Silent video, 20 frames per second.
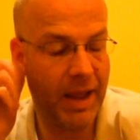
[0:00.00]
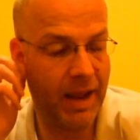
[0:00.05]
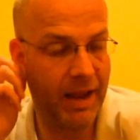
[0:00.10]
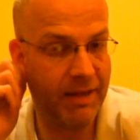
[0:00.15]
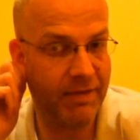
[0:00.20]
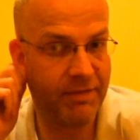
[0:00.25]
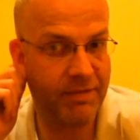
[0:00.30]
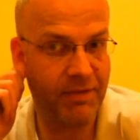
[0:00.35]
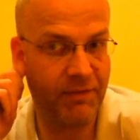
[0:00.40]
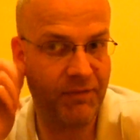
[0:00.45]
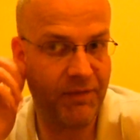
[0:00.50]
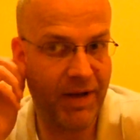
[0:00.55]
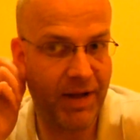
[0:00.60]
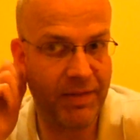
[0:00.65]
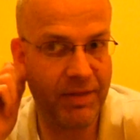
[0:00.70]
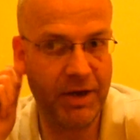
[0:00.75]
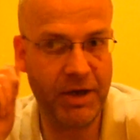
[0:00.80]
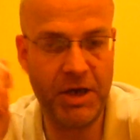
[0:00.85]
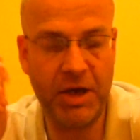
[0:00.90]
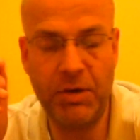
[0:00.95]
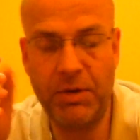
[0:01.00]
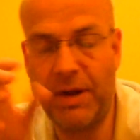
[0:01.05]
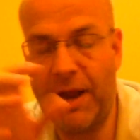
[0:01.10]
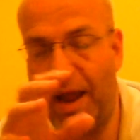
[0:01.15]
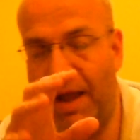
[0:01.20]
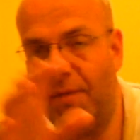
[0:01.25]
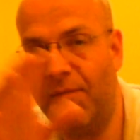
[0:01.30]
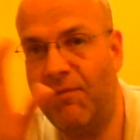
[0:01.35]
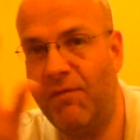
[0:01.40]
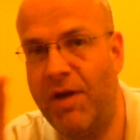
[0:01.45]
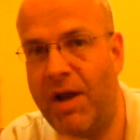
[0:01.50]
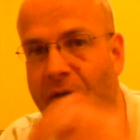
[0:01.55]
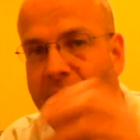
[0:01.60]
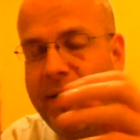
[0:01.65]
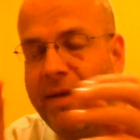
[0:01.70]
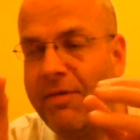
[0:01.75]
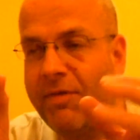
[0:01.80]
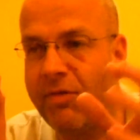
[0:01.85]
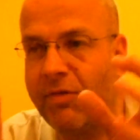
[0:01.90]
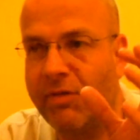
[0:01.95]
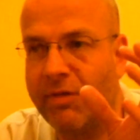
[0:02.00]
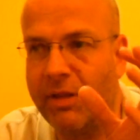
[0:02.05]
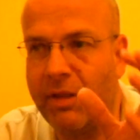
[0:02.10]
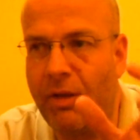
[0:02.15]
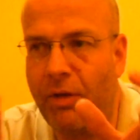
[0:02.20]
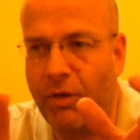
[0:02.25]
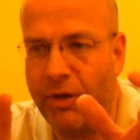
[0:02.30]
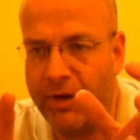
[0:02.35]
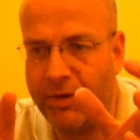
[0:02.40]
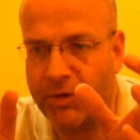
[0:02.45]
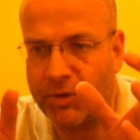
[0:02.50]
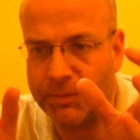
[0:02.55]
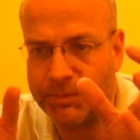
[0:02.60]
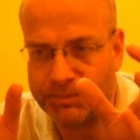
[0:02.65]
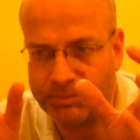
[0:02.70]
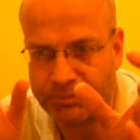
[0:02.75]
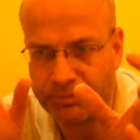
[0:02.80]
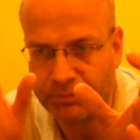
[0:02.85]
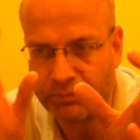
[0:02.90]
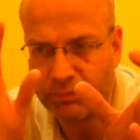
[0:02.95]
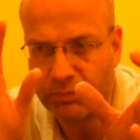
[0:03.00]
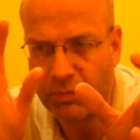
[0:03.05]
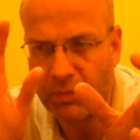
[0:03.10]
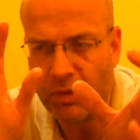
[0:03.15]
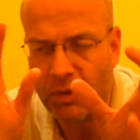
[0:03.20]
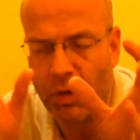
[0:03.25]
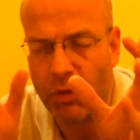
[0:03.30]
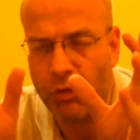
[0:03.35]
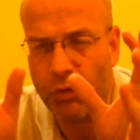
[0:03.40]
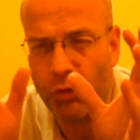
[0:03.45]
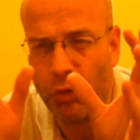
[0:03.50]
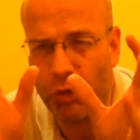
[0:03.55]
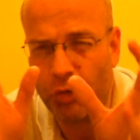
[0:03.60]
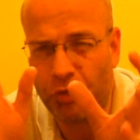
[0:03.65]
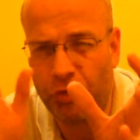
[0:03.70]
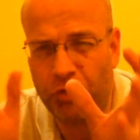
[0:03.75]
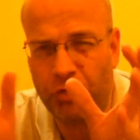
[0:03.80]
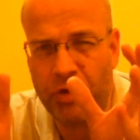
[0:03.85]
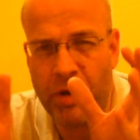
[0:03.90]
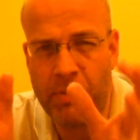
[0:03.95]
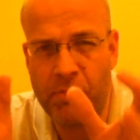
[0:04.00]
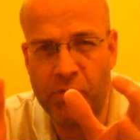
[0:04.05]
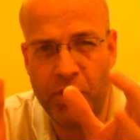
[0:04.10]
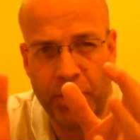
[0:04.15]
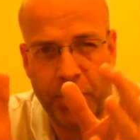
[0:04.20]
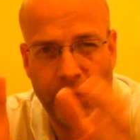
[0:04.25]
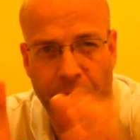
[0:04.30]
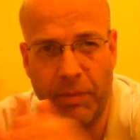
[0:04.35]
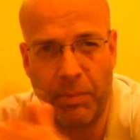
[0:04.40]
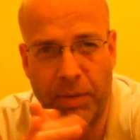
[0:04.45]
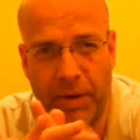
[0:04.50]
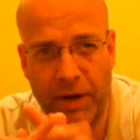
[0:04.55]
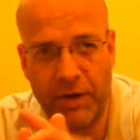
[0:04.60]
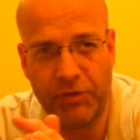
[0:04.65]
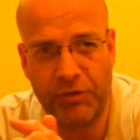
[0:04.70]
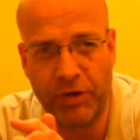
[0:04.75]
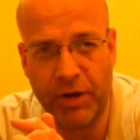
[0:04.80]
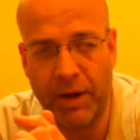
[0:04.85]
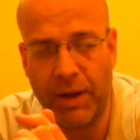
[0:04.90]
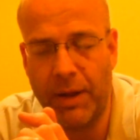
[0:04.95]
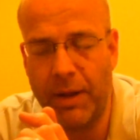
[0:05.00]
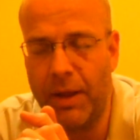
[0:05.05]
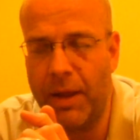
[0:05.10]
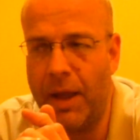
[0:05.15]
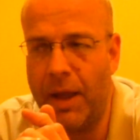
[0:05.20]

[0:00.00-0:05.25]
is the fact that you get a very slight sort of shimmering on the picture.